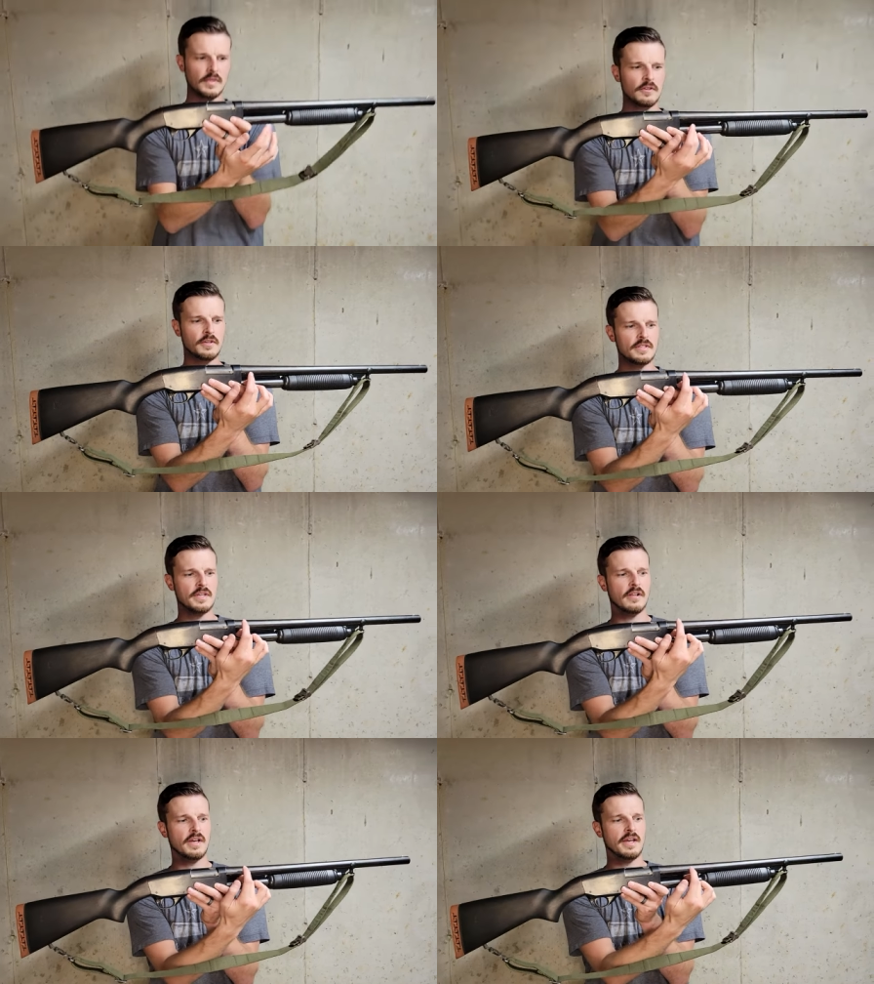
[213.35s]
You can
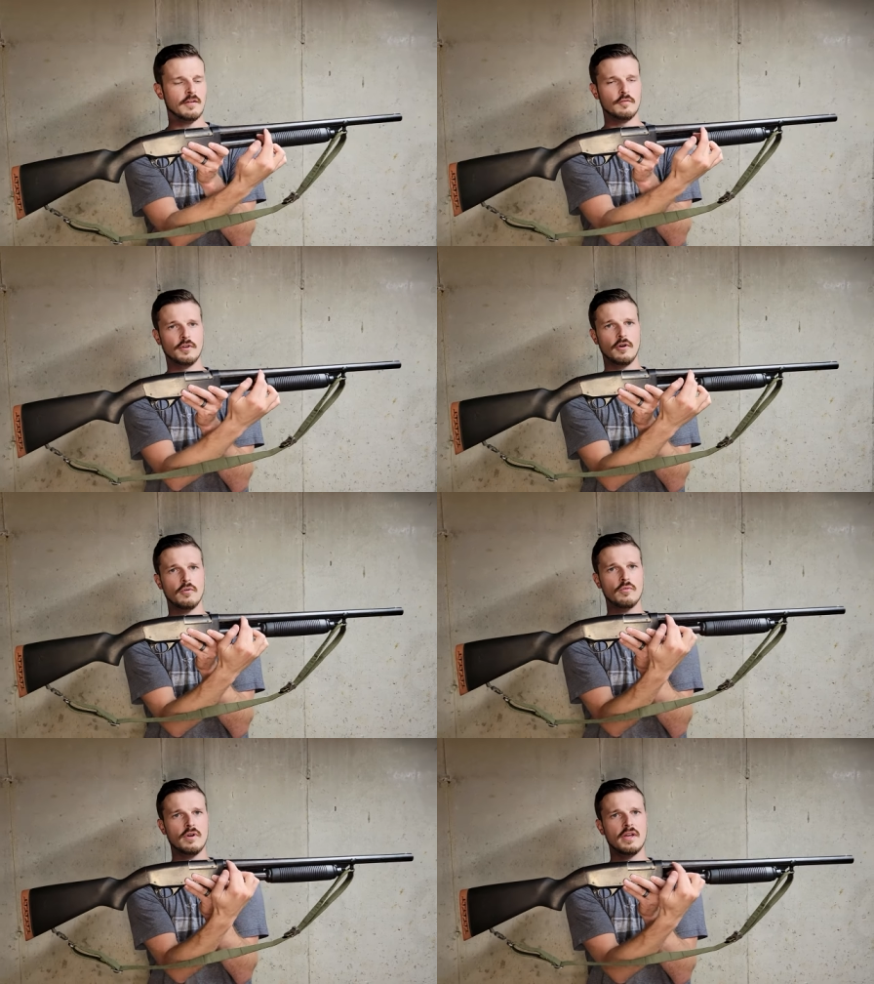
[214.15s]
tell I have
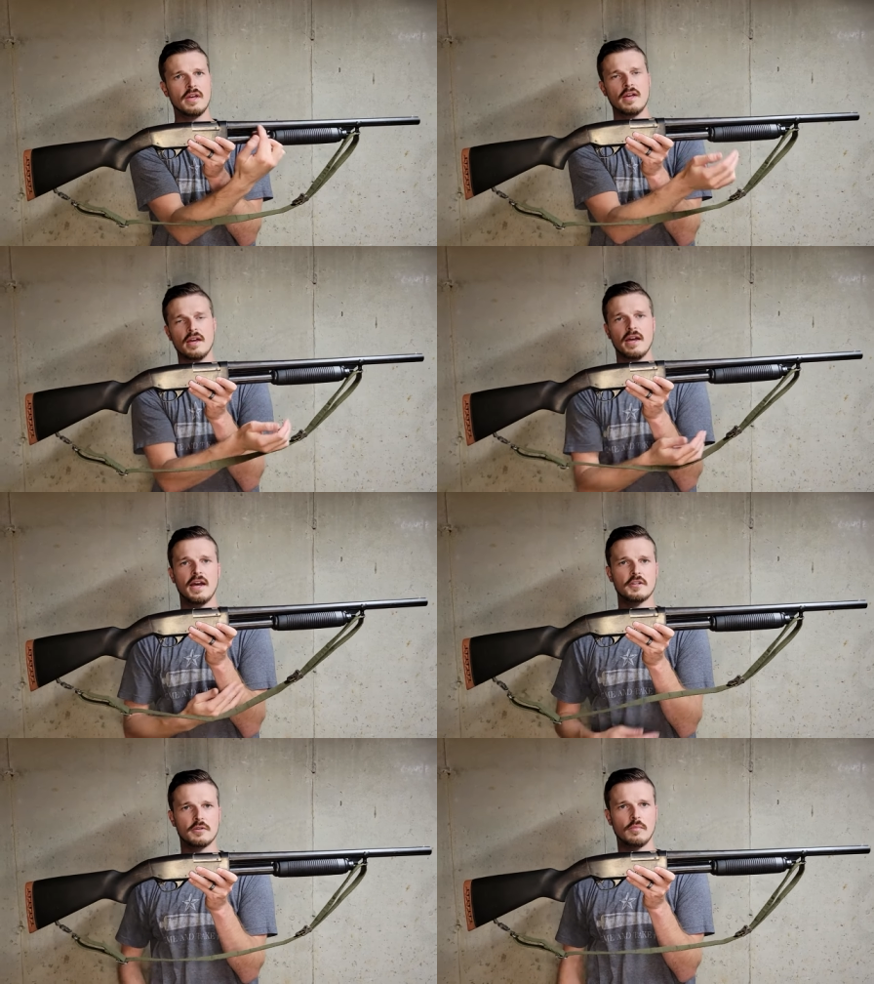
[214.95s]
no
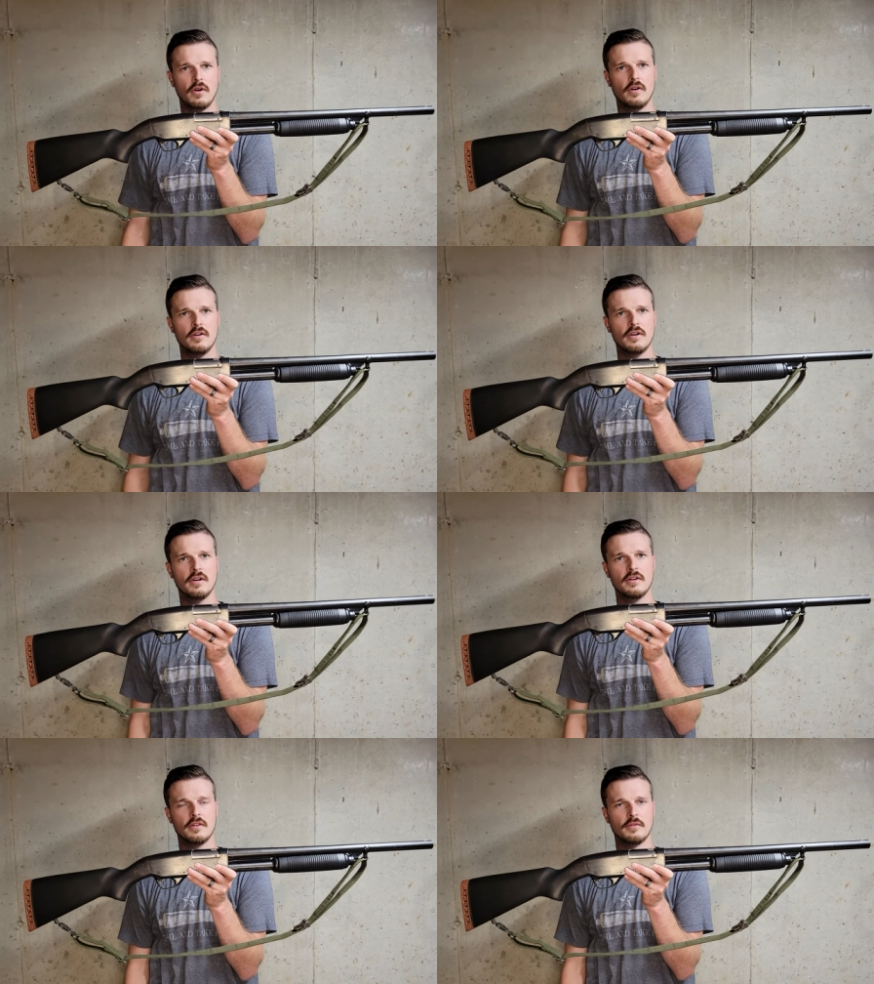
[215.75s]
action bar
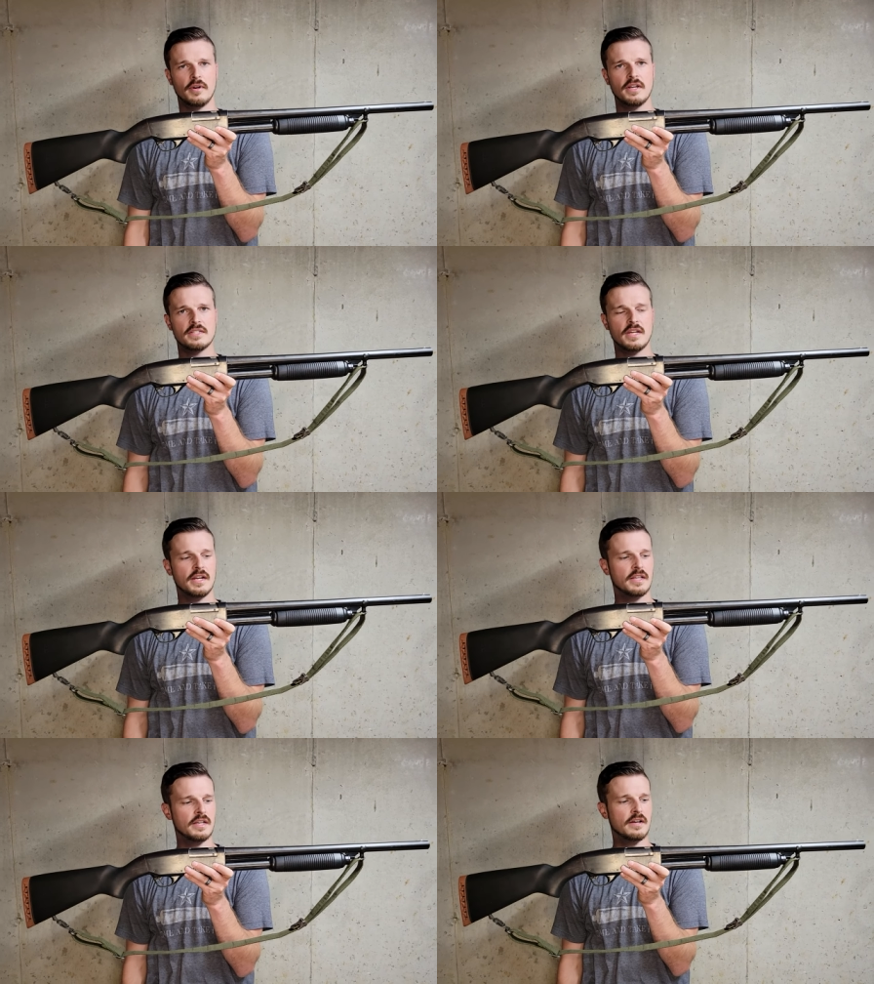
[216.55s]
on the right
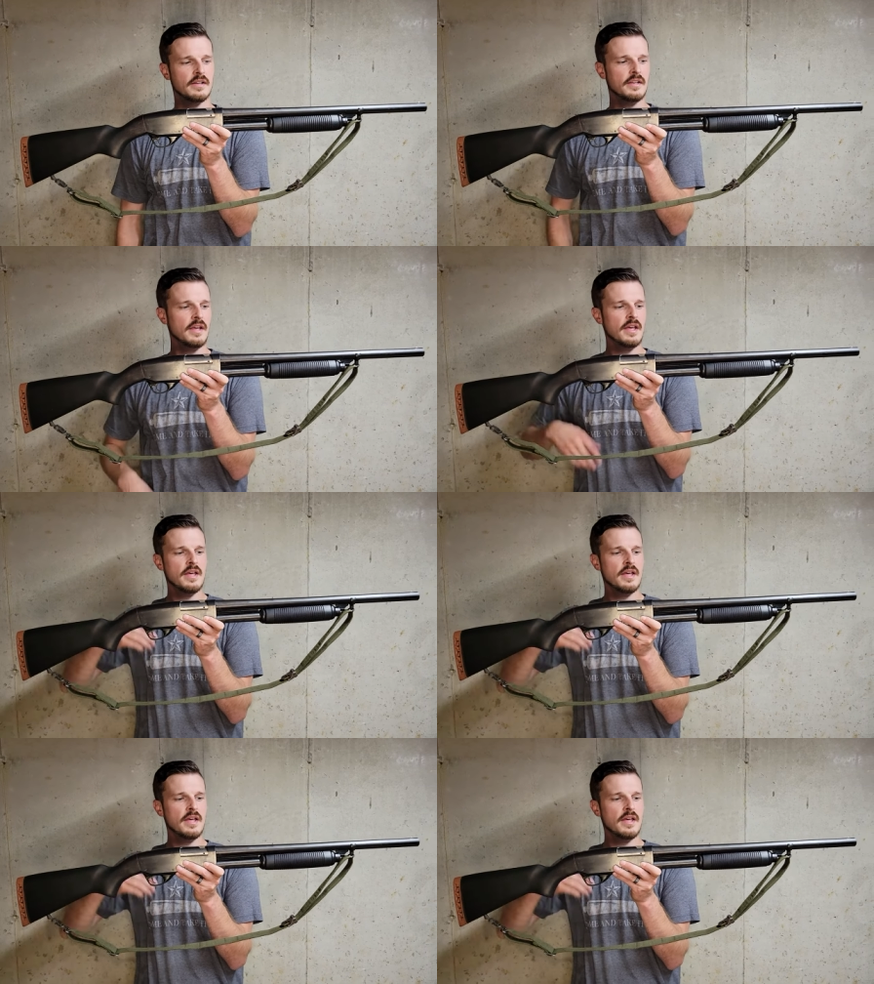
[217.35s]
side of the gun.